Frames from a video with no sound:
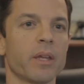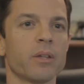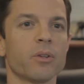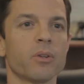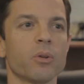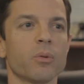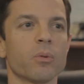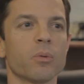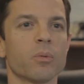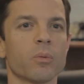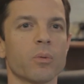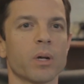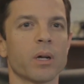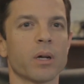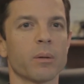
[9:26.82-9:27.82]
then you
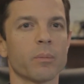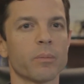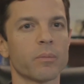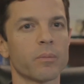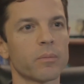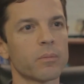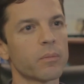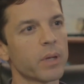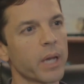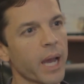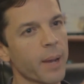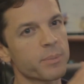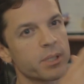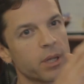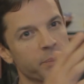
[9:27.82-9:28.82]

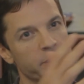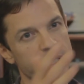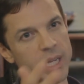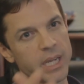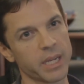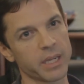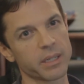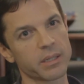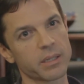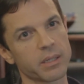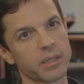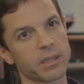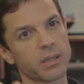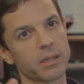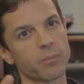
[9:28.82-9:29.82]
abstain.
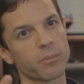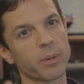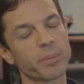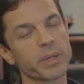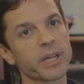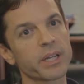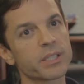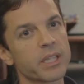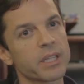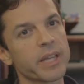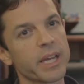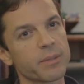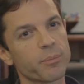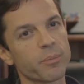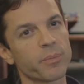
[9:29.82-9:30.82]
But because in
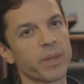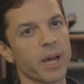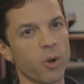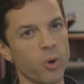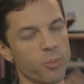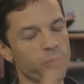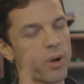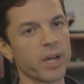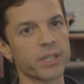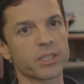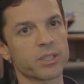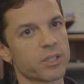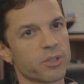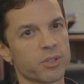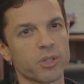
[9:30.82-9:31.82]
that whole
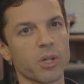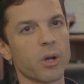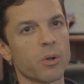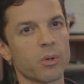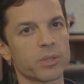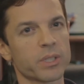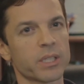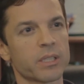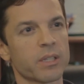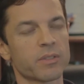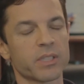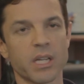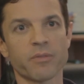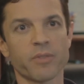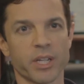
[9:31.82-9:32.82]
process, there's no sense of
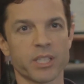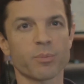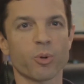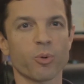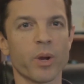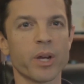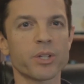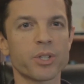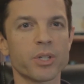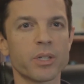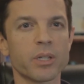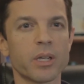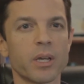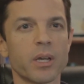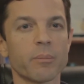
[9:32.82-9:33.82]

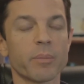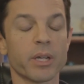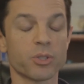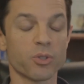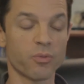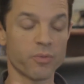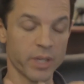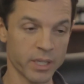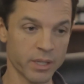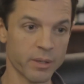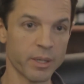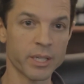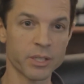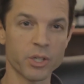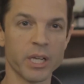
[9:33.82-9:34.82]
self-exploration, because you're
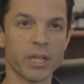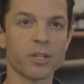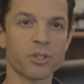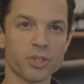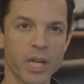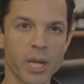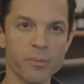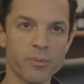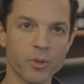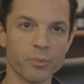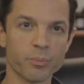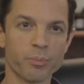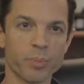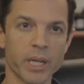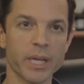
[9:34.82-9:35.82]
in a shameful
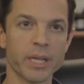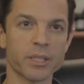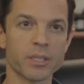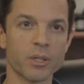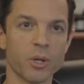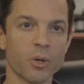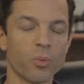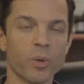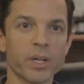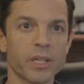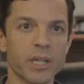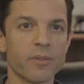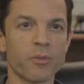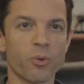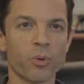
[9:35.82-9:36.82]
place, one
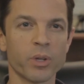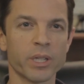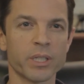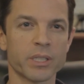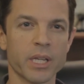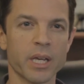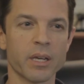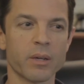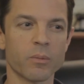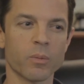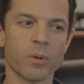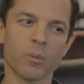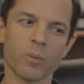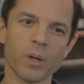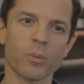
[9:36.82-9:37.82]
can never really say,
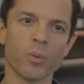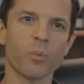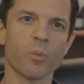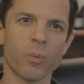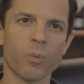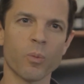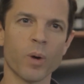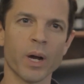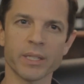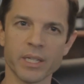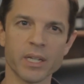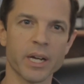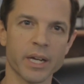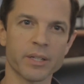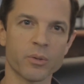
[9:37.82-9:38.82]
well, why
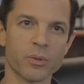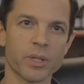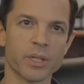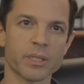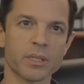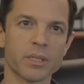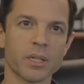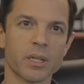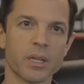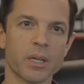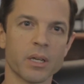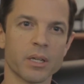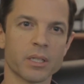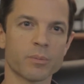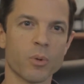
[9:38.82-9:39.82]
did I do this?
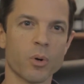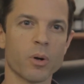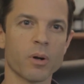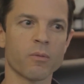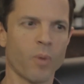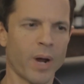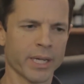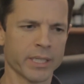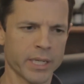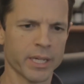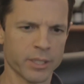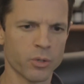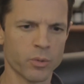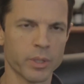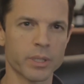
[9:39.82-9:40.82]
It's more of, why did I
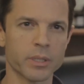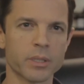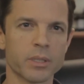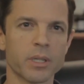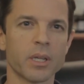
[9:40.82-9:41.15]
do this?